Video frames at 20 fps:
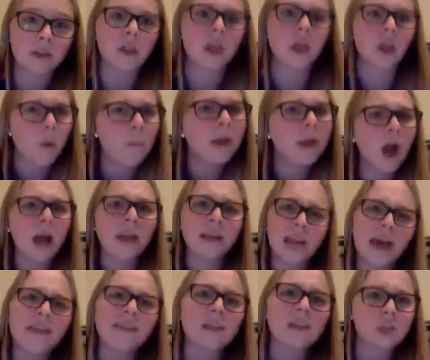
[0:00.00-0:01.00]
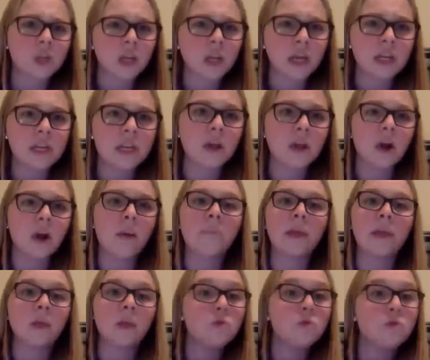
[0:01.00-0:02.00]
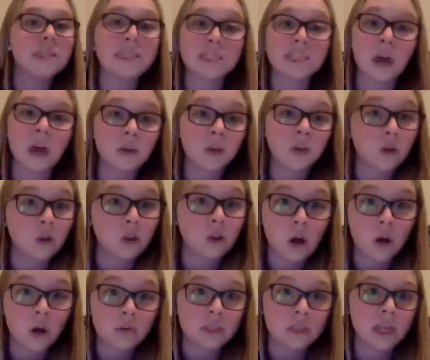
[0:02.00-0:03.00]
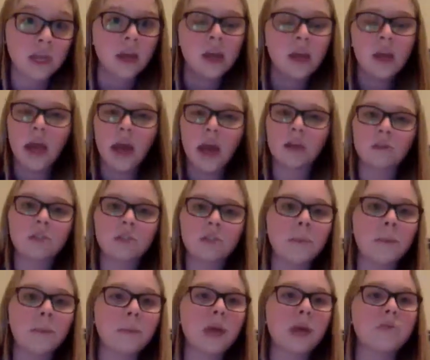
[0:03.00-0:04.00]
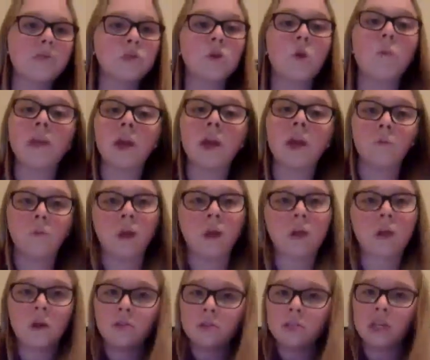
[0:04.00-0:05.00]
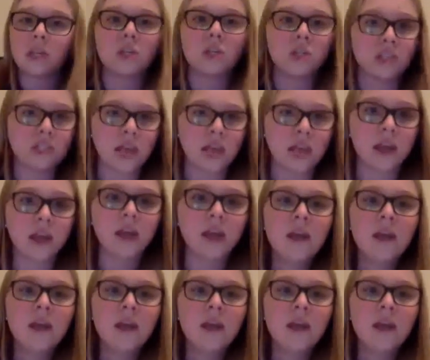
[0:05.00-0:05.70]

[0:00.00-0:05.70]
They're like, oh my God, yeah, that's a good idea. Or I'm like, you can sell your clothes. Like, I know some people have so many unwanted clothes, they can just sell it.